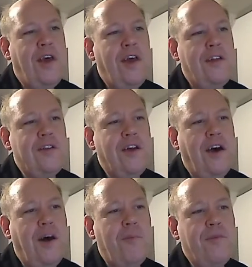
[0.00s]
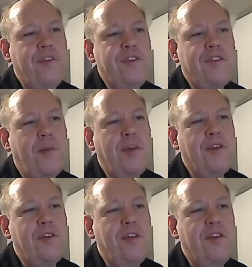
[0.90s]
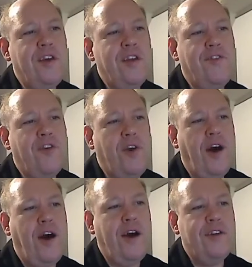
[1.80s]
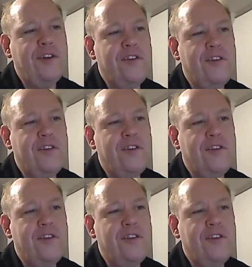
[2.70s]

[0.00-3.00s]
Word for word: and um, this is something indicative of your eyes.